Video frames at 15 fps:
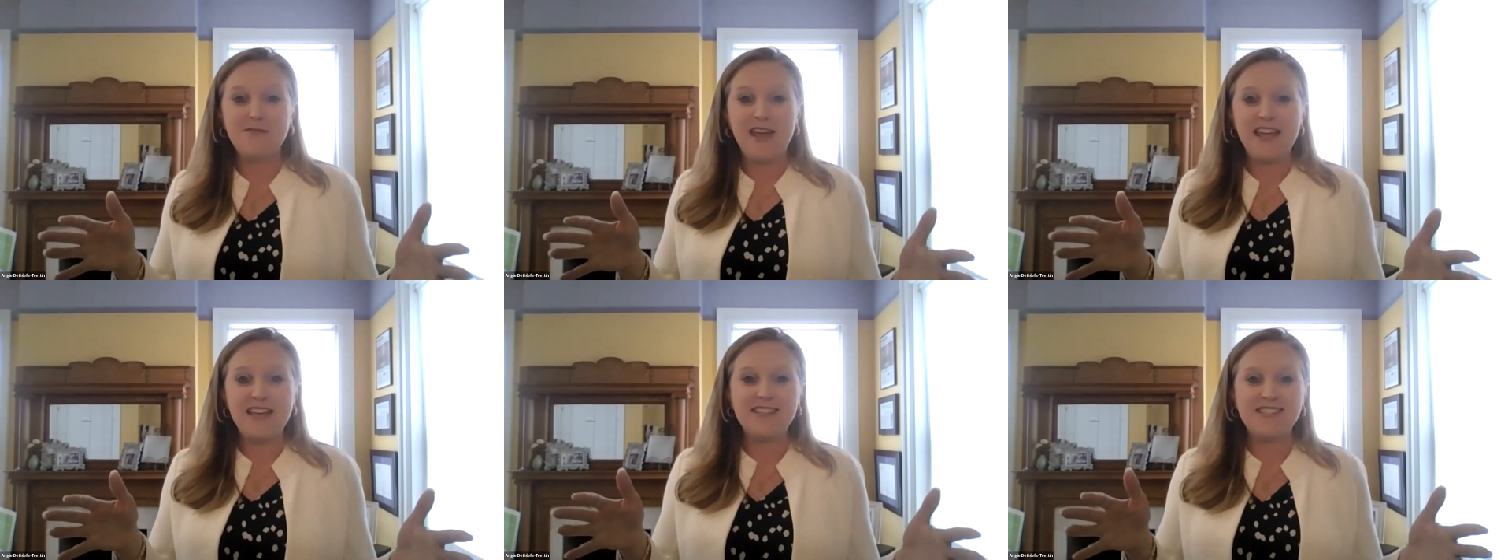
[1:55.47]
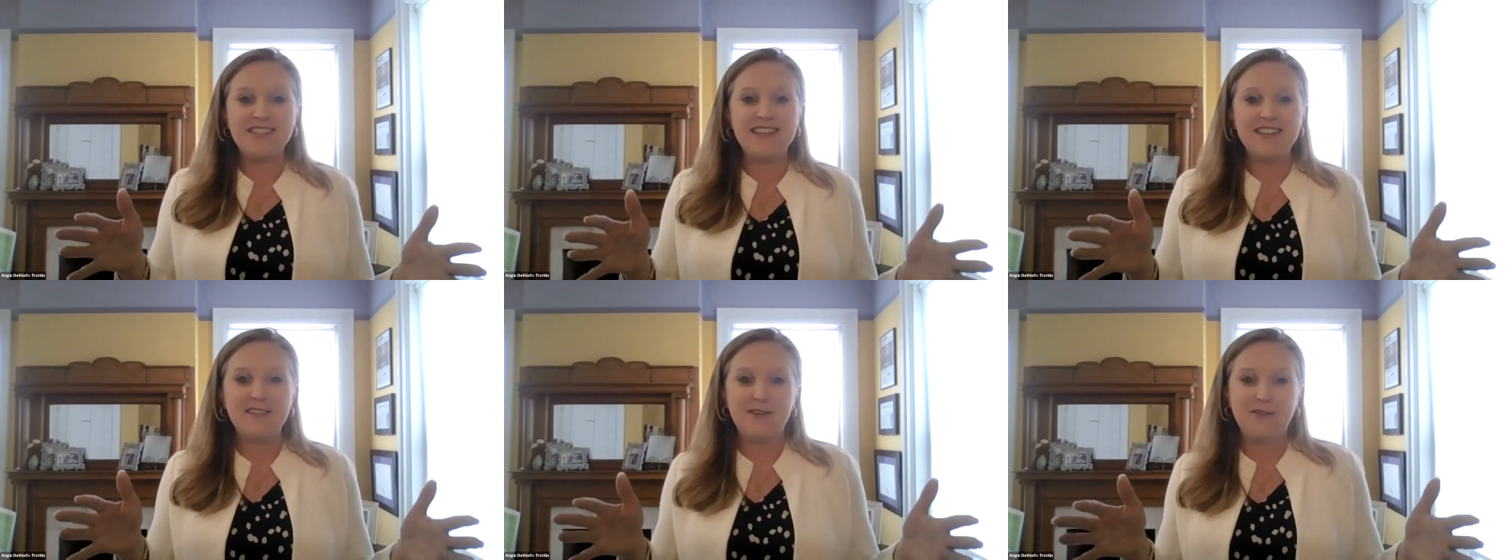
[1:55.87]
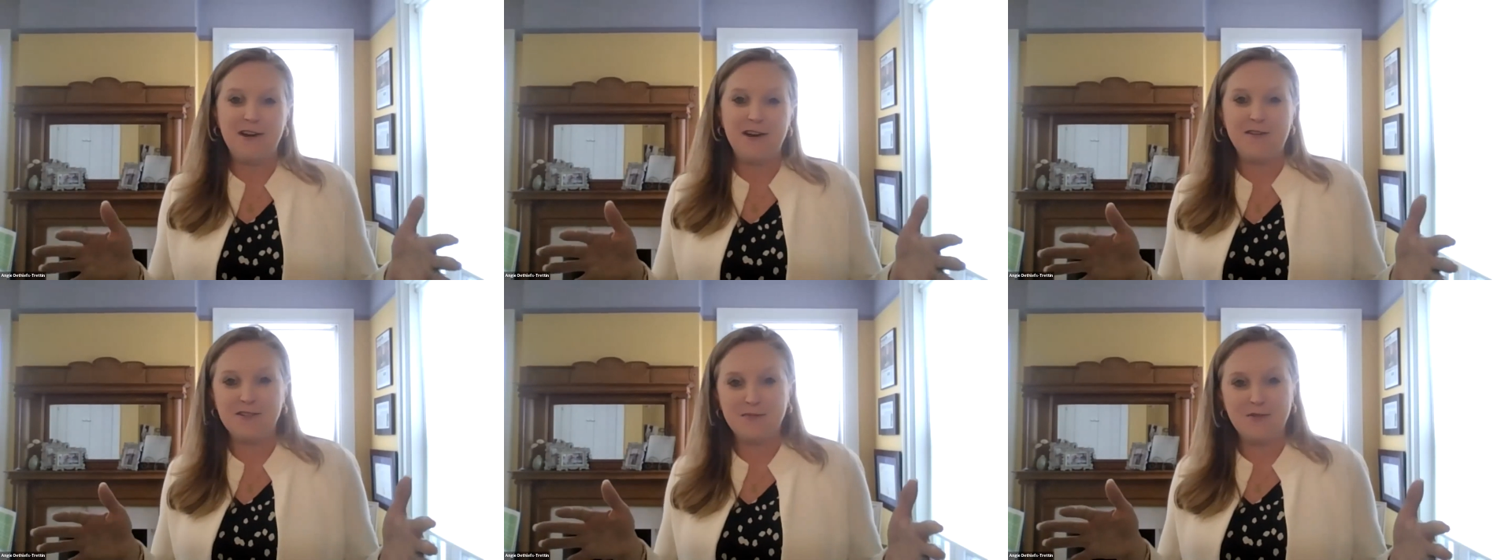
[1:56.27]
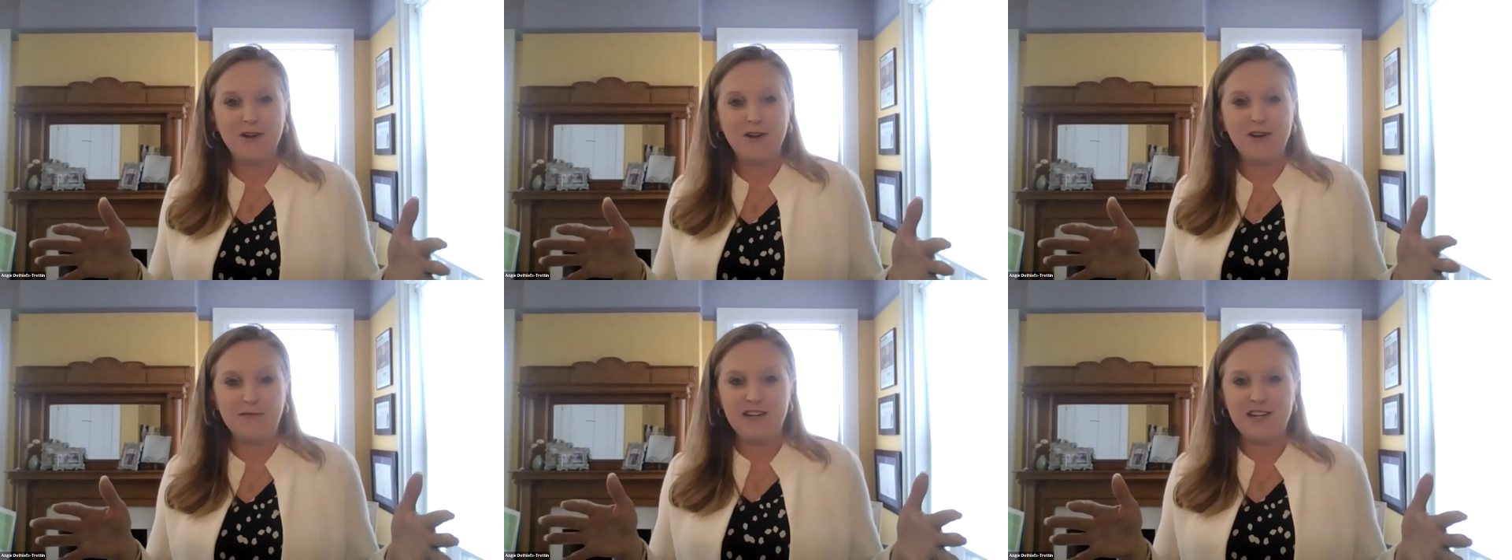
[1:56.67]
facing the Greater Des
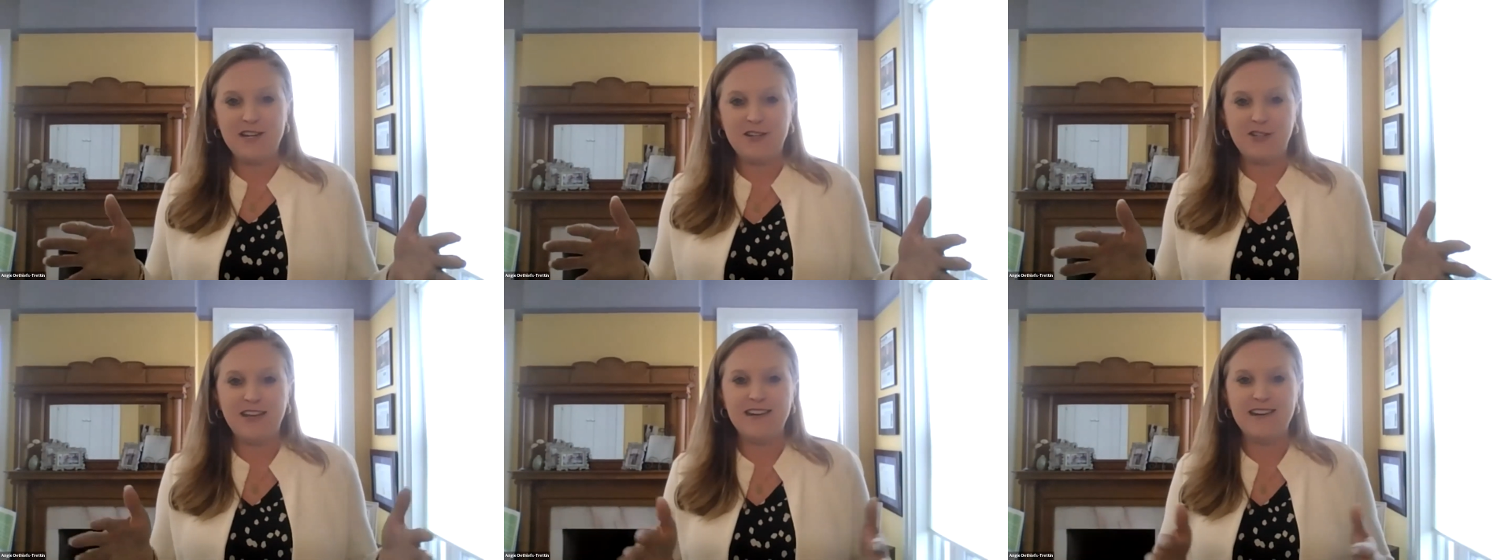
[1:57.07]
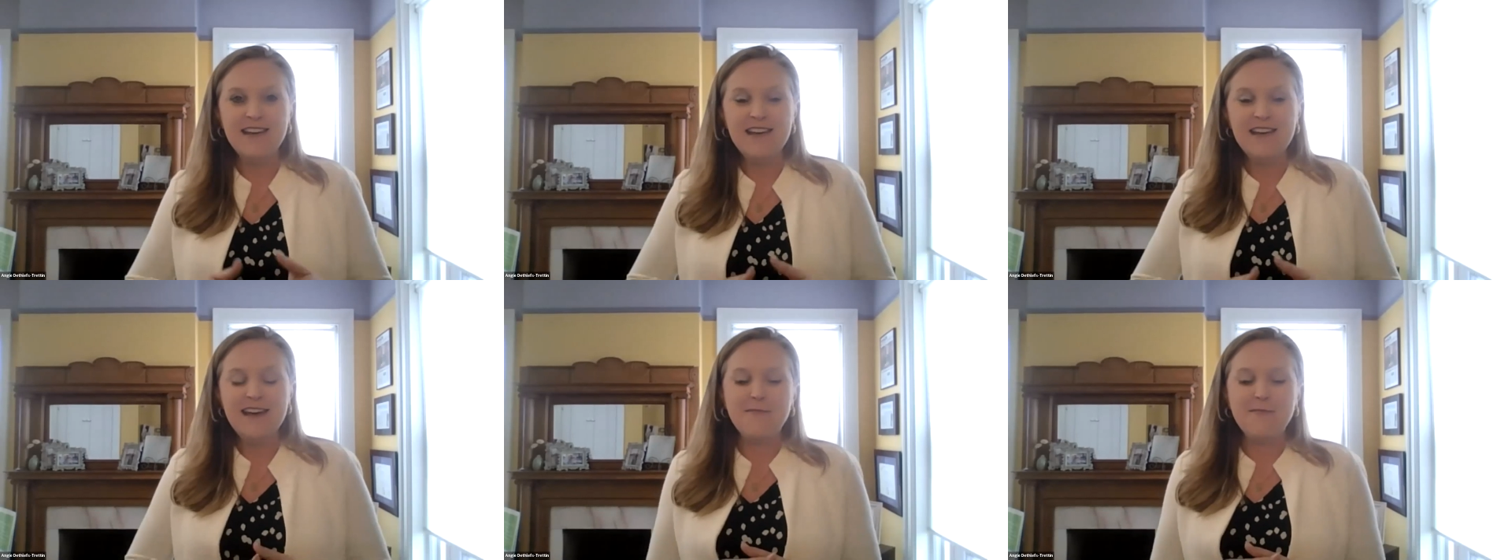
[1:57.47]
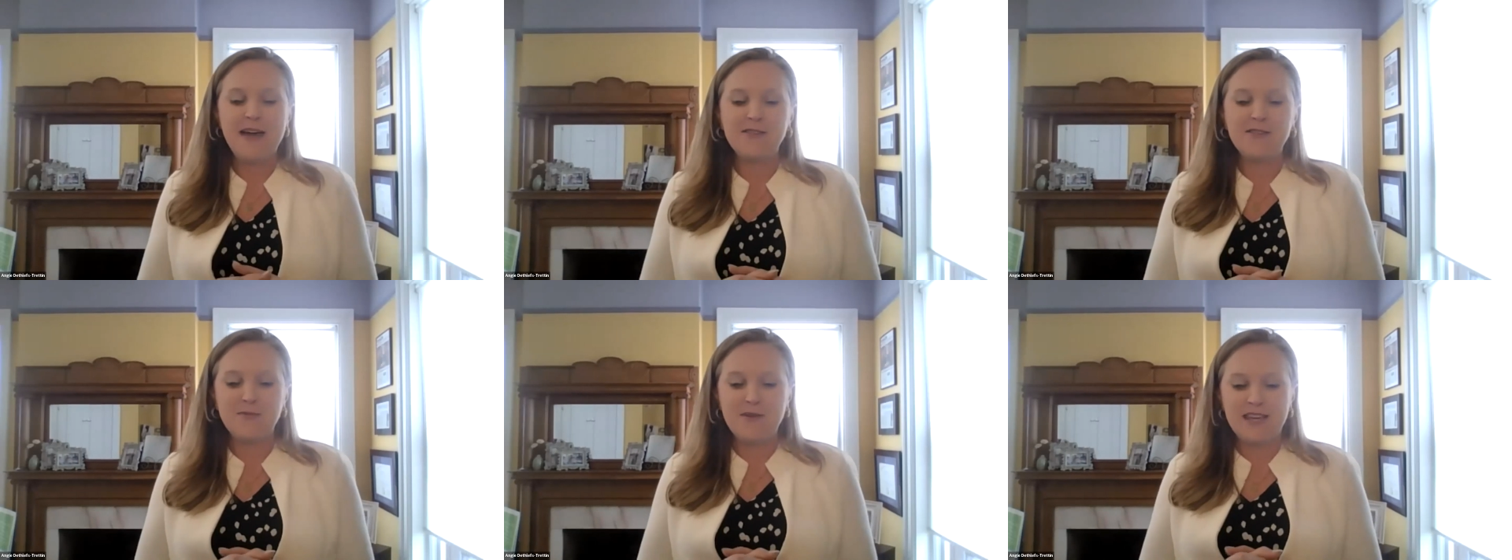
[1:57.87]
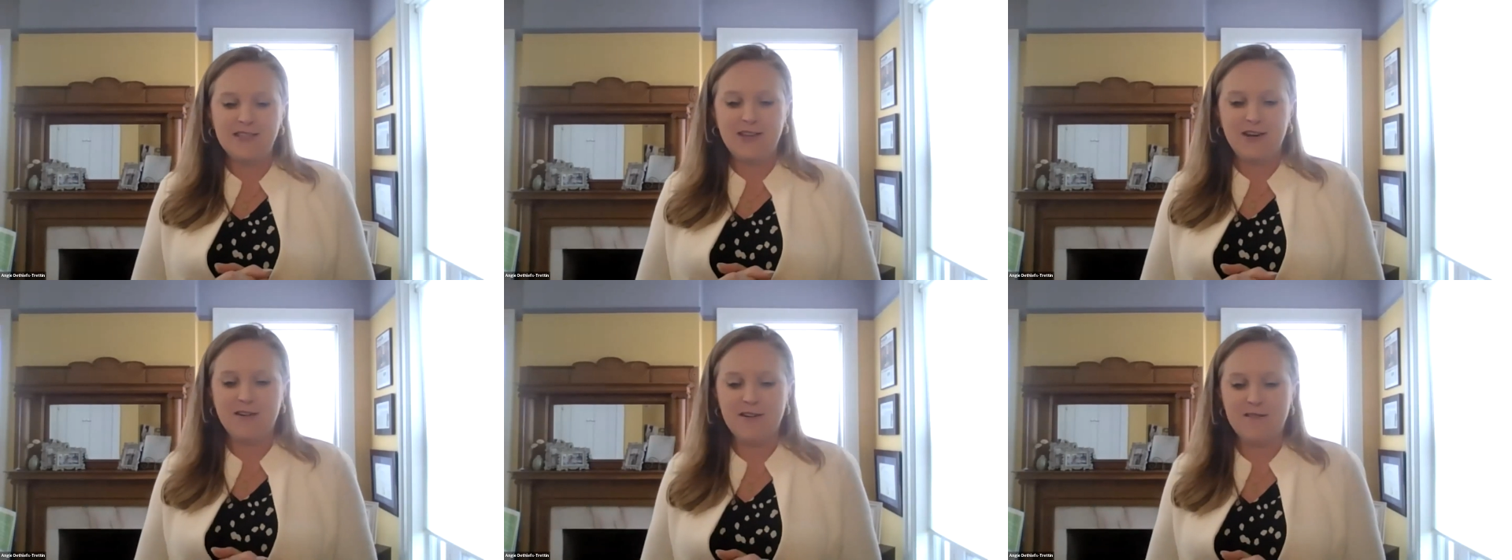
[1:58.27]
Moines region as we
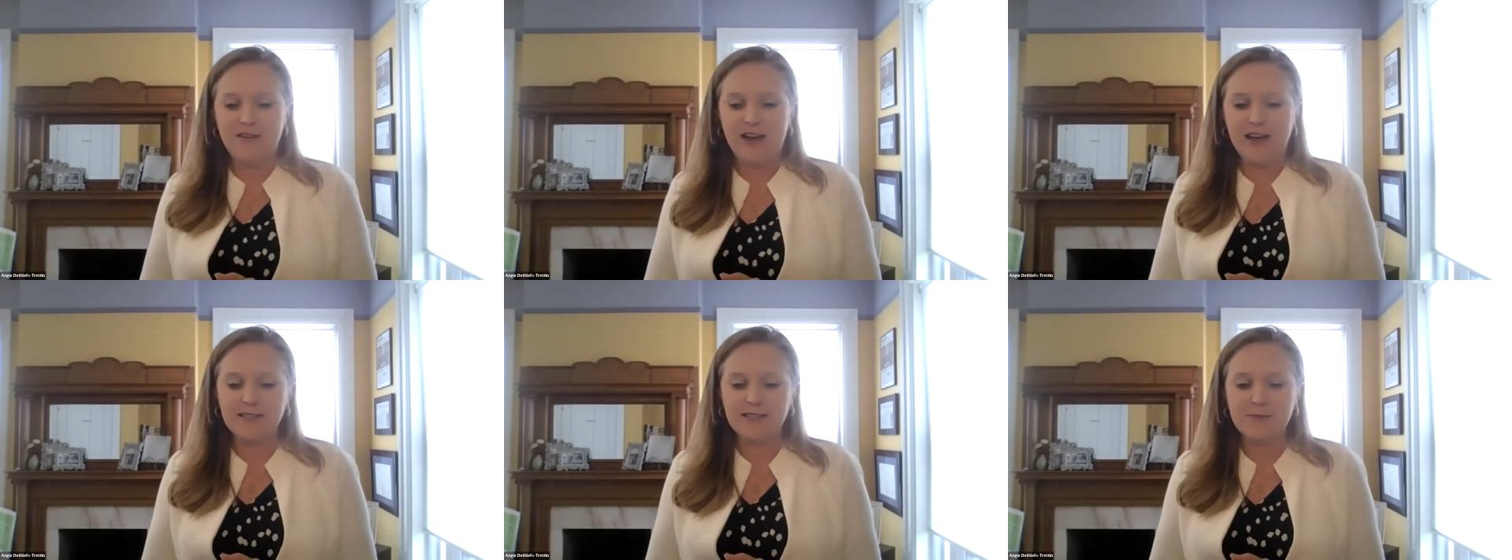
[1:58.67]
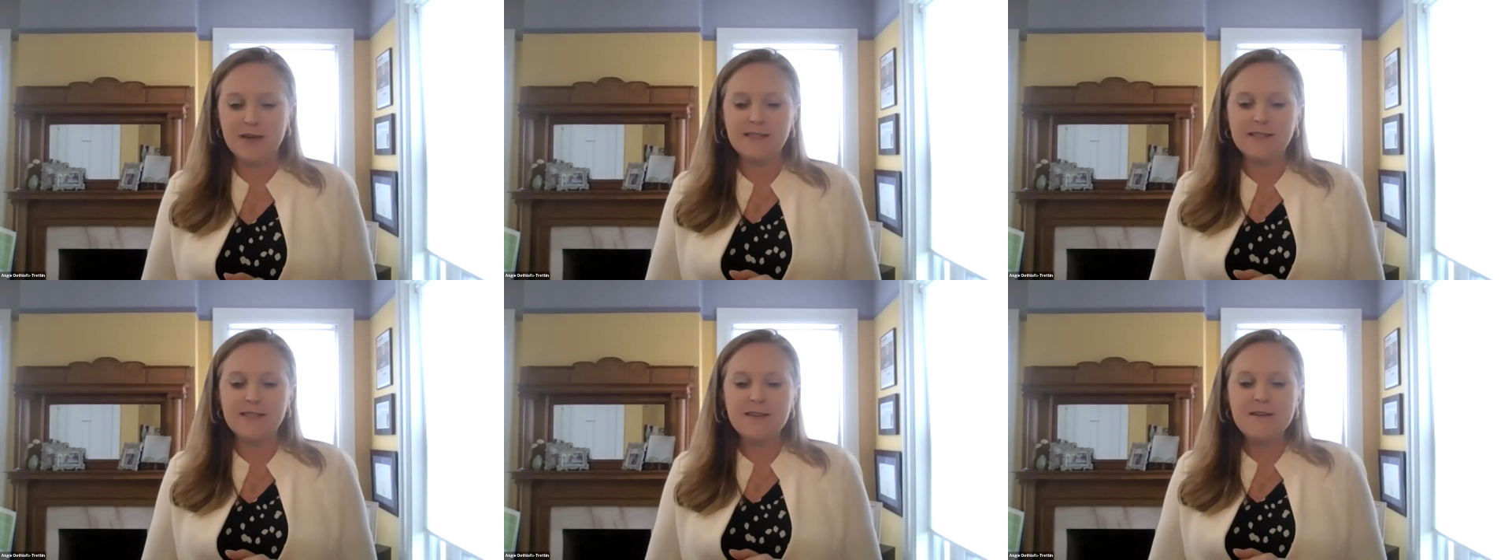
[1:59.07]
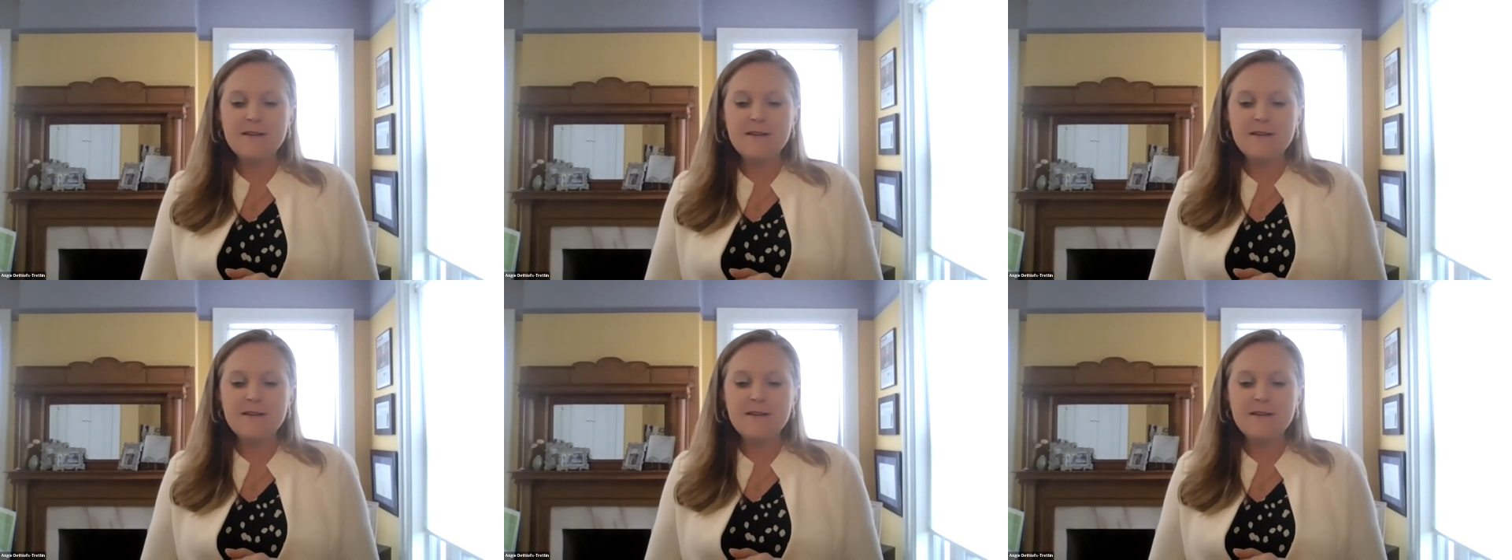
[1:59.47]
consider investments.